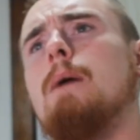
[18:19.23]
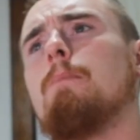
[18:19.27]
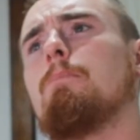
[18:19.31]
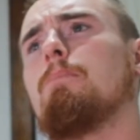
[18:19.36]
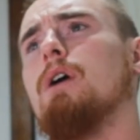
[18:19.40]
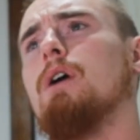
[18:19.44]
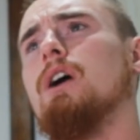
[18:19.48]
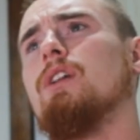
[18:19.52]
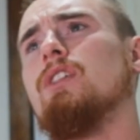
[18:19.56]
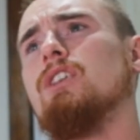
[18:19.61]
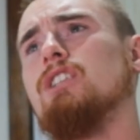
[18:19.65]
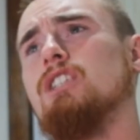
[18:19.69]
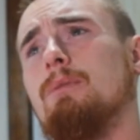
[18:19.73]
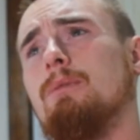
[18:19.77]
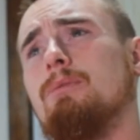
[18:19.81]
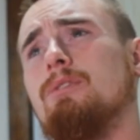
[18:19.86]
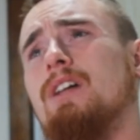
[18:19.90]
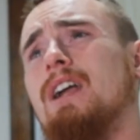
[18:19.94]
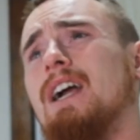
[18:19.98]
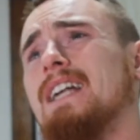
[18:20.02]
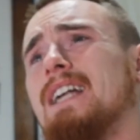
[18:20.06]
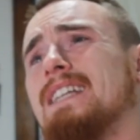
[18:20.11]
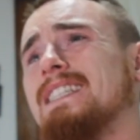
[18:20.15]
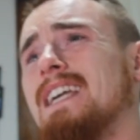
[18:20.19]
but that's something
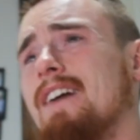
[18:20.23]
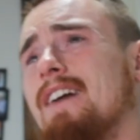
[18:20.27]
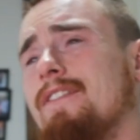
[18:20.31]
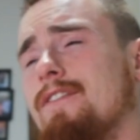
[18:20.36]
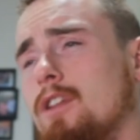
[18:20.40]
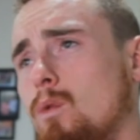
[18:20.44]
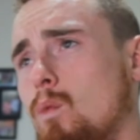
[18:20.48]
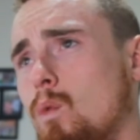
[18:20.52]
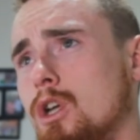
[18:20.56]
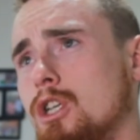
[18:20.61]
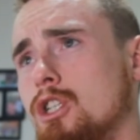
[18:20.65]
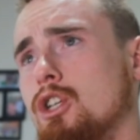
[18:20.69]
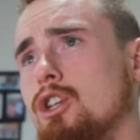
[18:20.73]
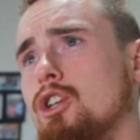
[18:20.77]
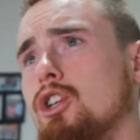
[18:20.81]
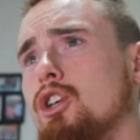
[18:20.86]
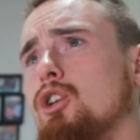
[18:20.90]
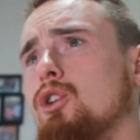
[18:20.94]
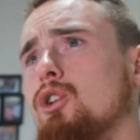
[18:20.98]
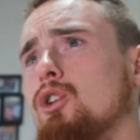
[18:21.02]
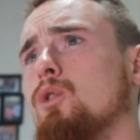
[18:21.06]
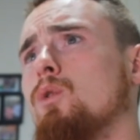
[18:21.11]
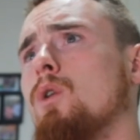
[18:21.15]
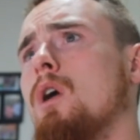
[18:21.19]
that I definitely want to
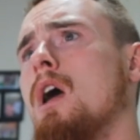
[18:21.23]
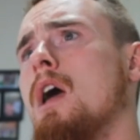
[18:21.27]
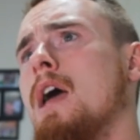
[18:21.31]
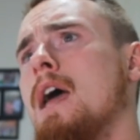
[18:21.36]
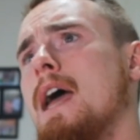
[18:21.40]
do.